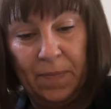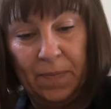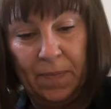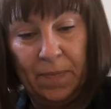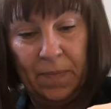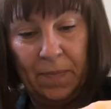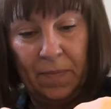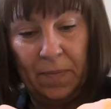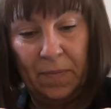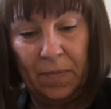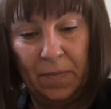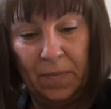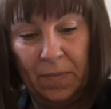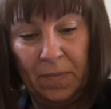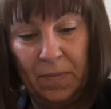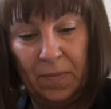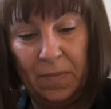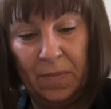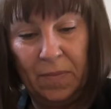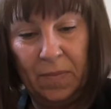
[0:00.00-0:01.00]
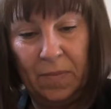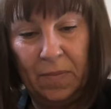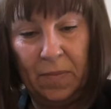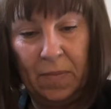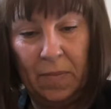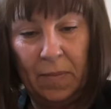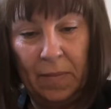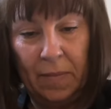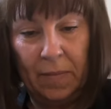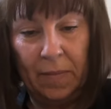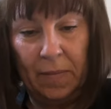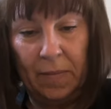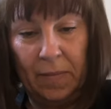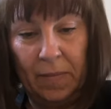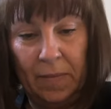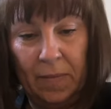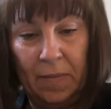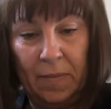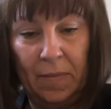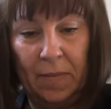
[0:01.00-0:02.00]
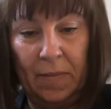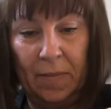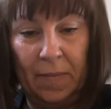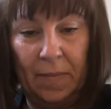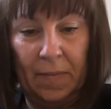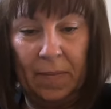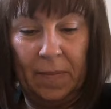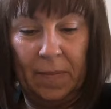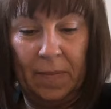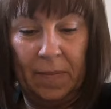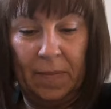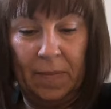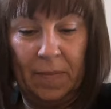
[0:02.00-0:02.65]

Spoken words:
Nothing is said.